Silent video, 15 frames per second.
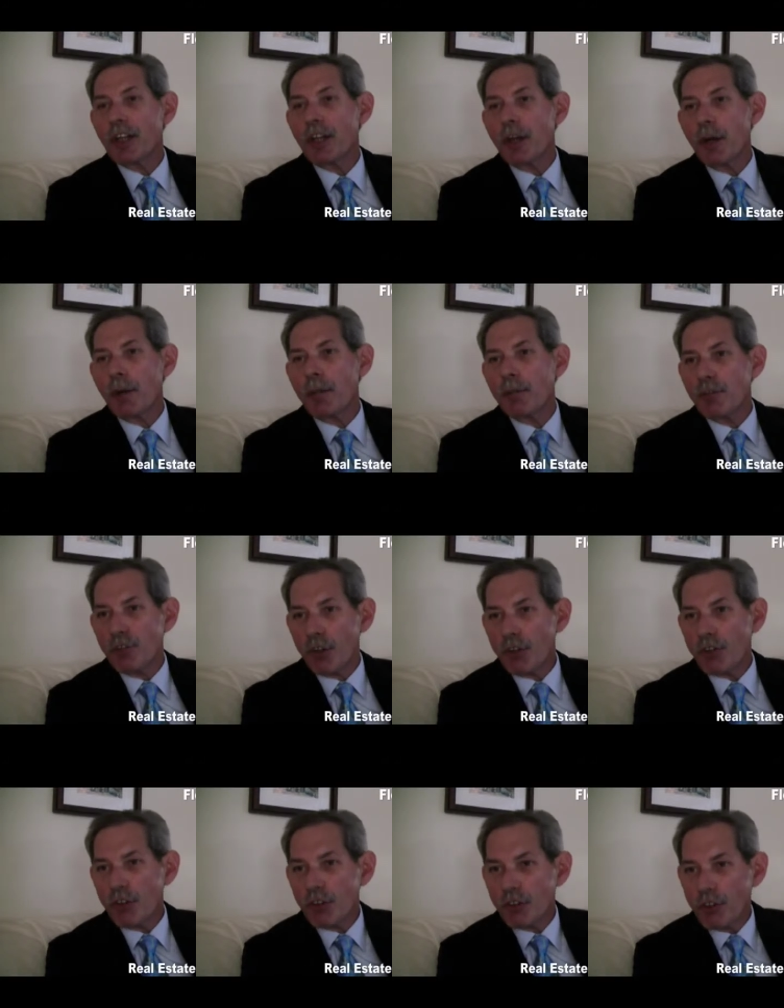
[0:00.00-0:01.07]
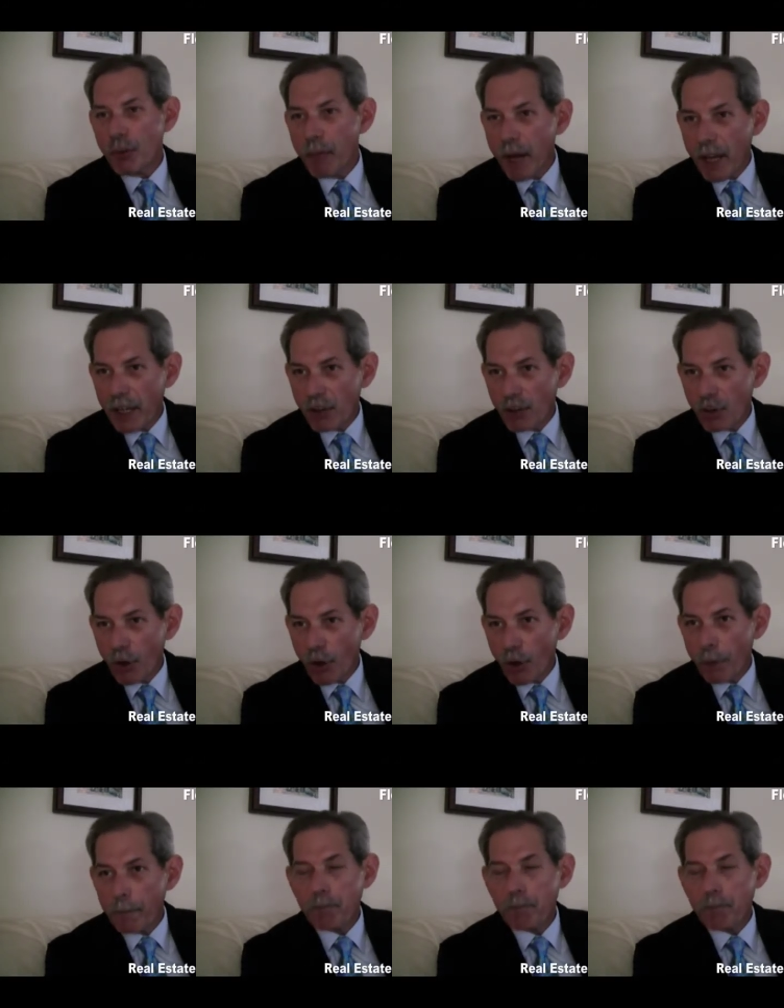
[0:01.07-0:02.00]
them just as the banks are.